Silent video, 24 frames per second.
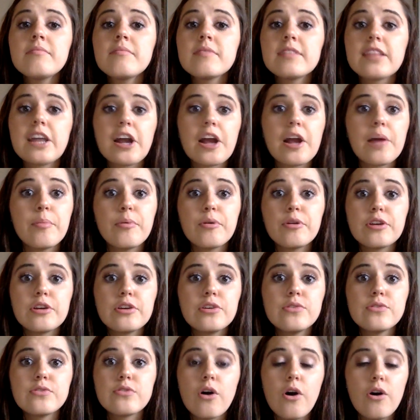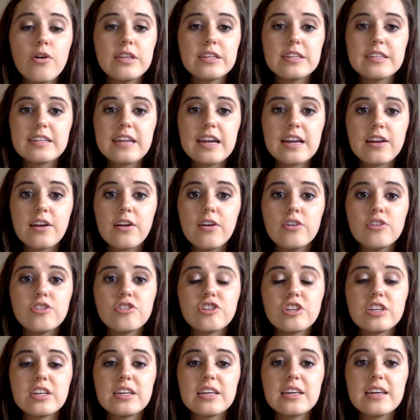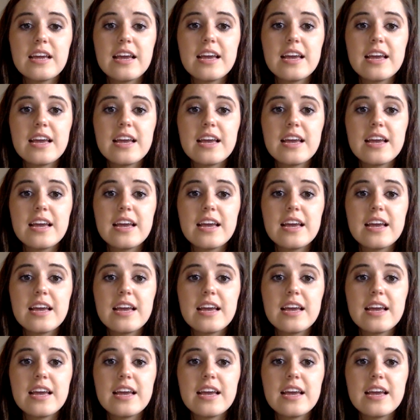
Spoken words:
they're able to use all this technology